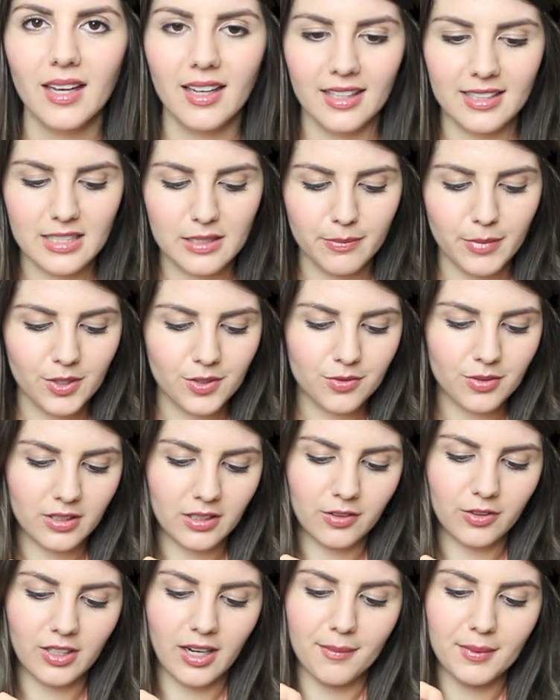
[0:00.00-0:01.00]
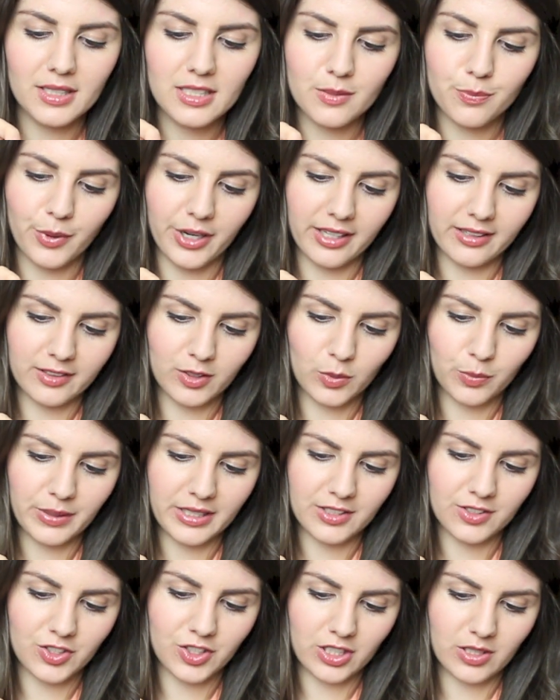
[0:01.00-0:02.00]
It smells really good. I'm going to spray a little
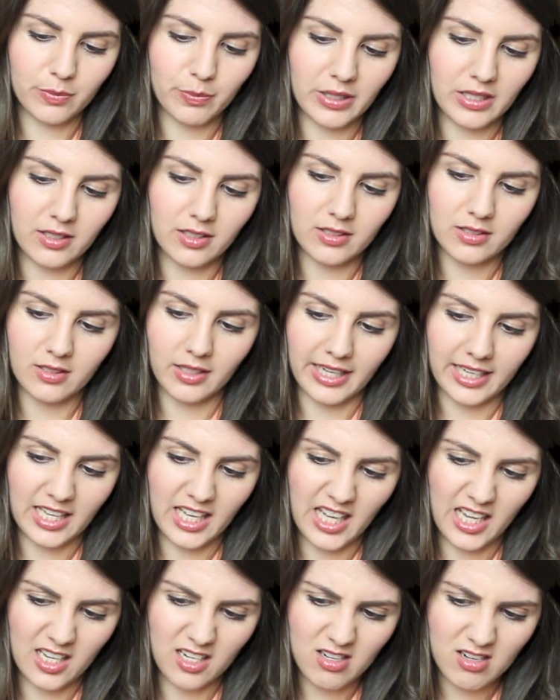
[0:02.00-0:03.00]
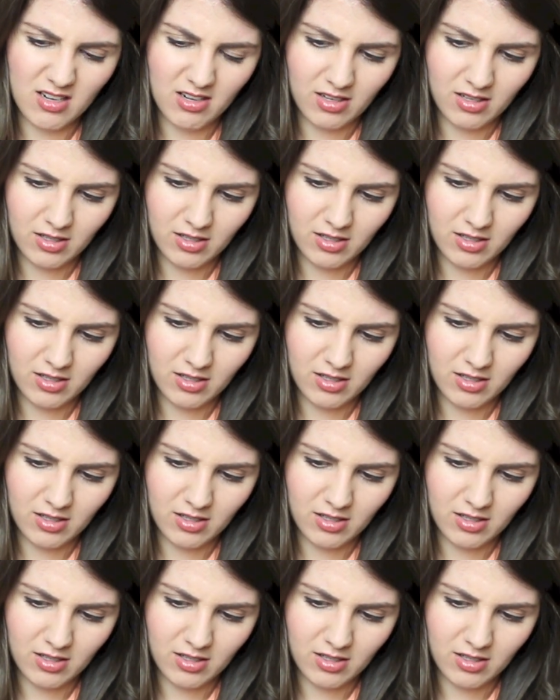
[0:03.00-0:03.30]
bit just because I can.